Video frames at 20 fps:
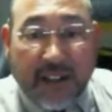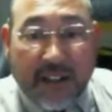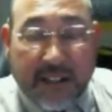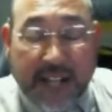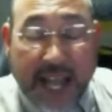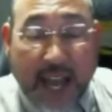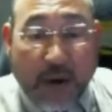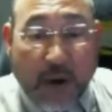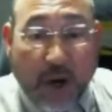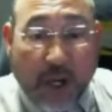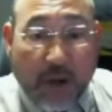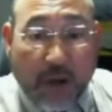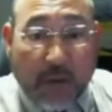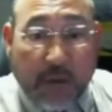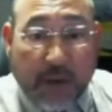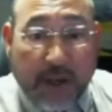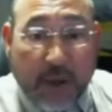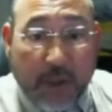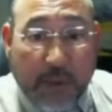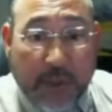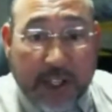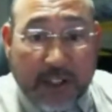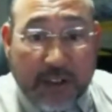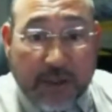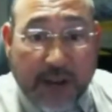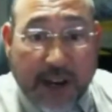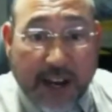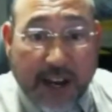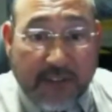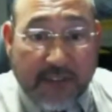Now, on a rear-wheel
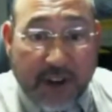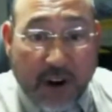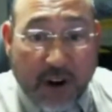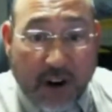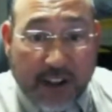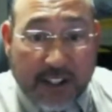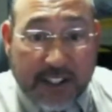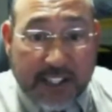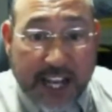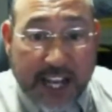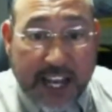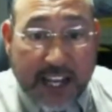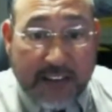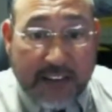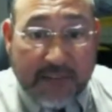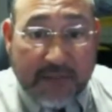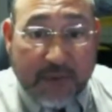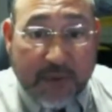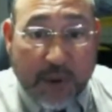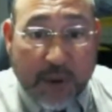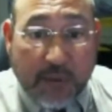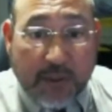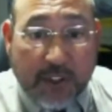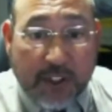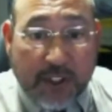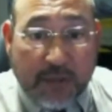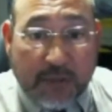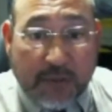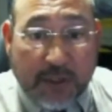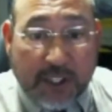drive car, Dave, where
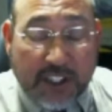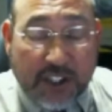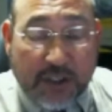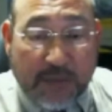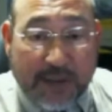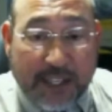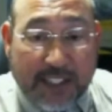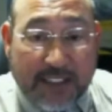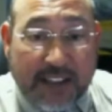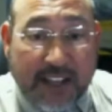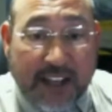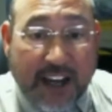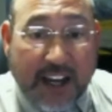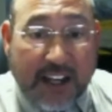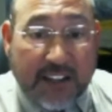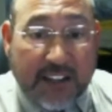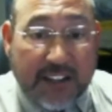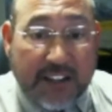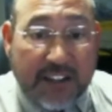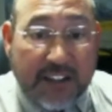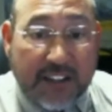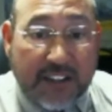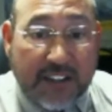would you put your best tires?